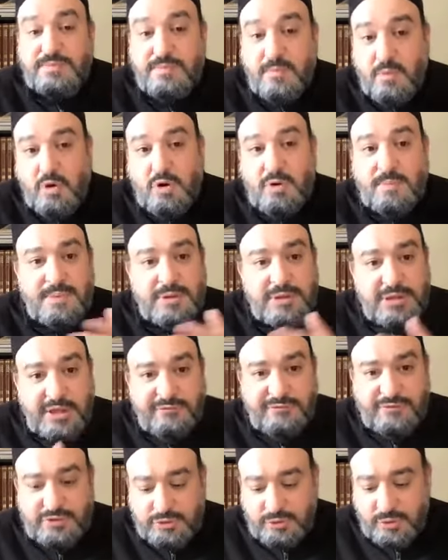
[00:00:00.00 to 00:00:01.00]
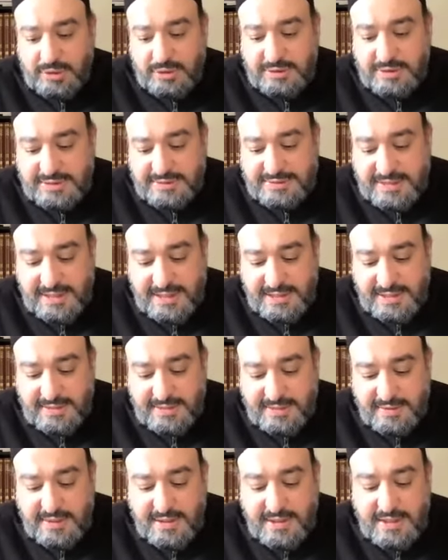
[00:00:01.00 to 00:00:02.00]
more beloved to Allah
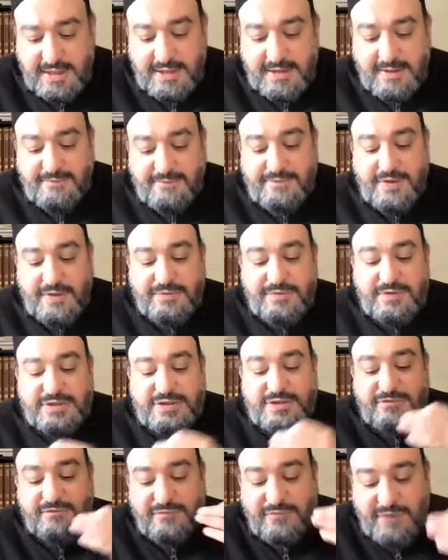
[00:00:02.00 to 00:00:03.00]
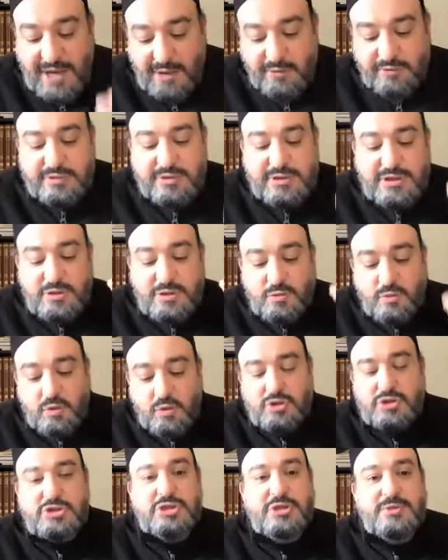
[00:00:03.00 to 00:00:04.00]
Ta'ala than the devoutly
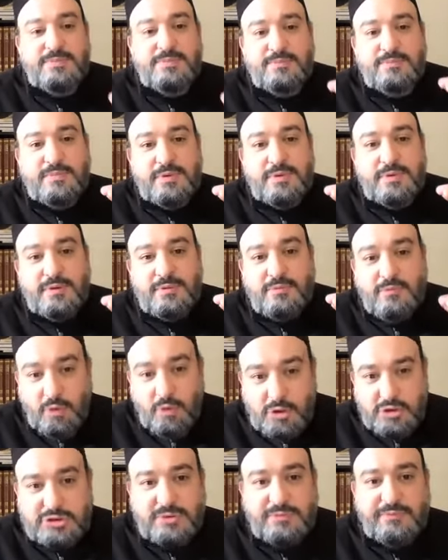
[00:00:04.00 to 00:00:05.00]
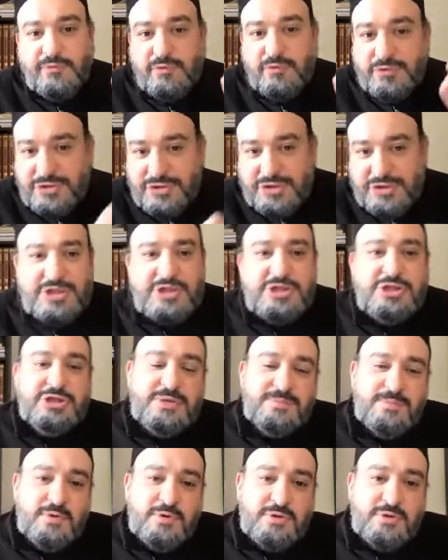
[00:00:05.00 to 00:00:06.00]
worship, worshipful,
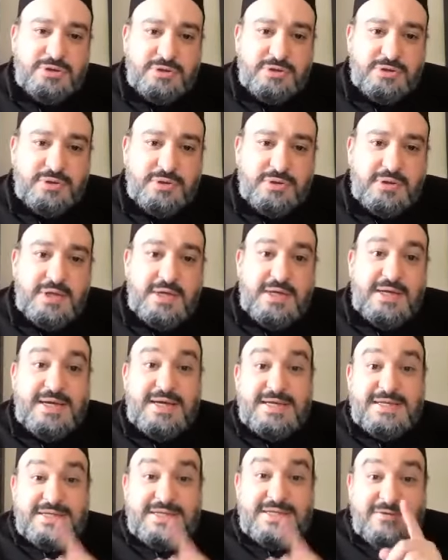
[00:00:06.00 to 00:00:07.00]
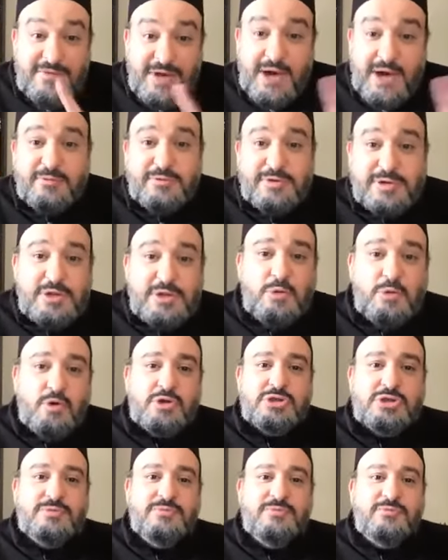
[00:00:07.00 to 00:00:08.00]
stingy person. Devoutly
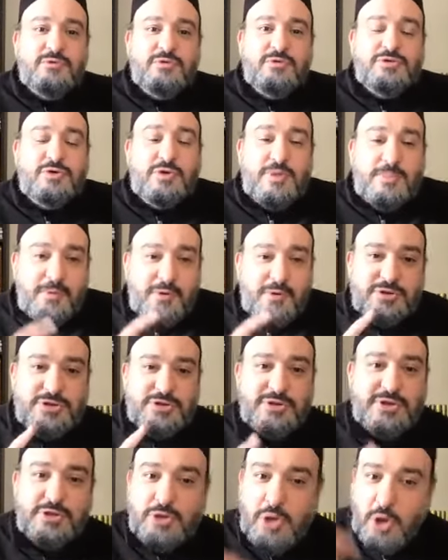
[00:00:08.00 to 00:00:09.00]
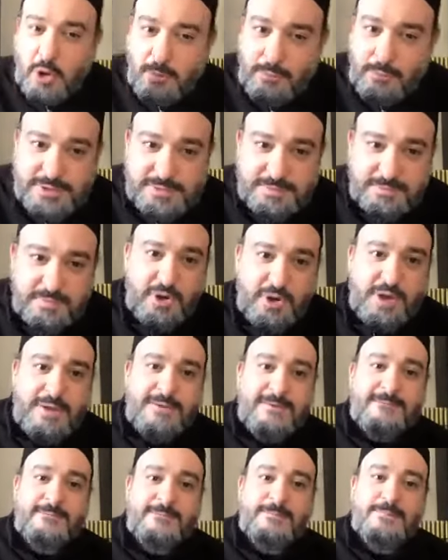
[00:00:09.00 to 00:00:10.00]
worshipful. So the person that's always
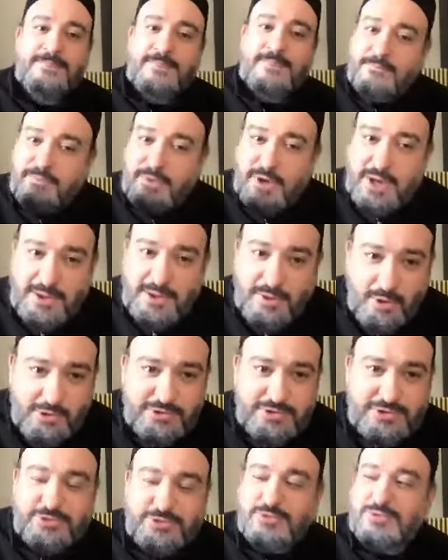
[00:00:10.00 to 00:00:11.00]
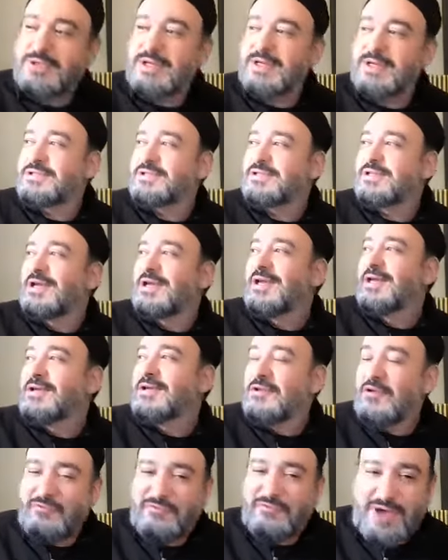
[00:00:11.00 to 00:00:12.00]
praying, praying all the sunnahs,
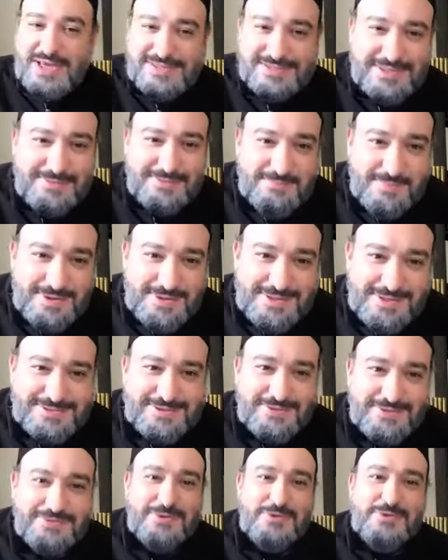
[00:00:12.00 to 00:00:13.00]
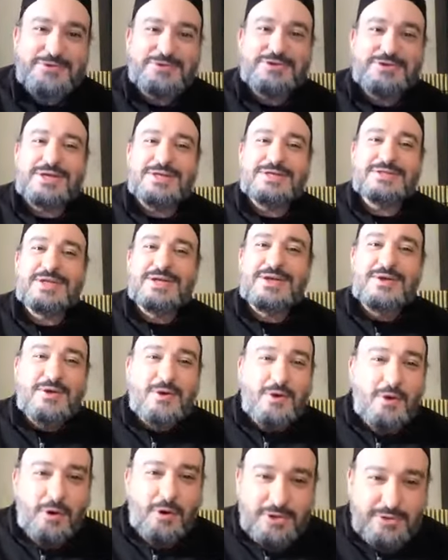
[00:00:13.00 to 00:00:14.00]
you know, fasting Mondays and Thursdays,
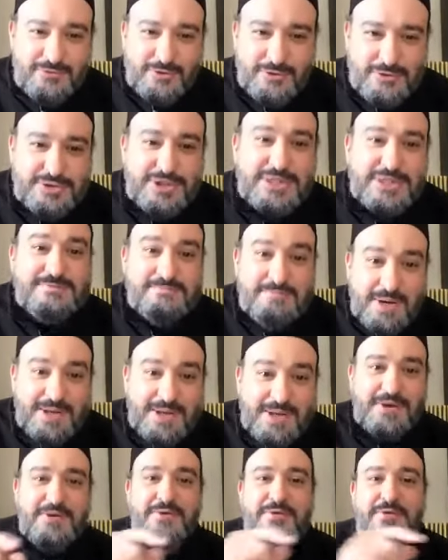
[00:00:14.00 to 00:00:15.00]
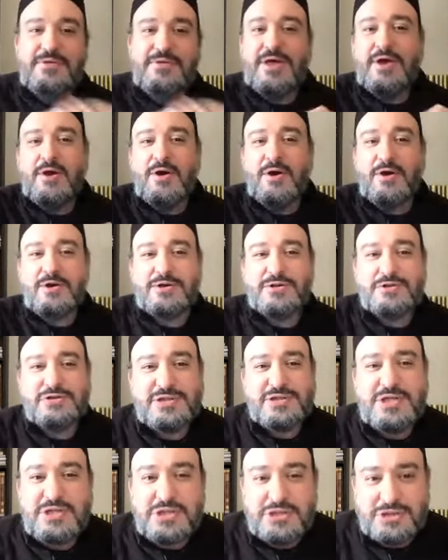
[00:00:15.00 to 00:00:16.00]
all of those things, but they are
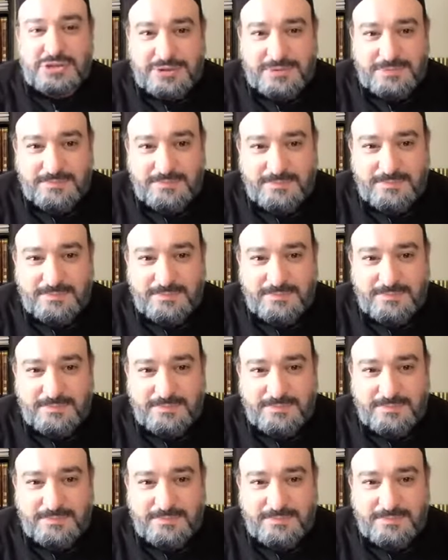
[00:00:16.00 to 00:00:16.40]
stingy.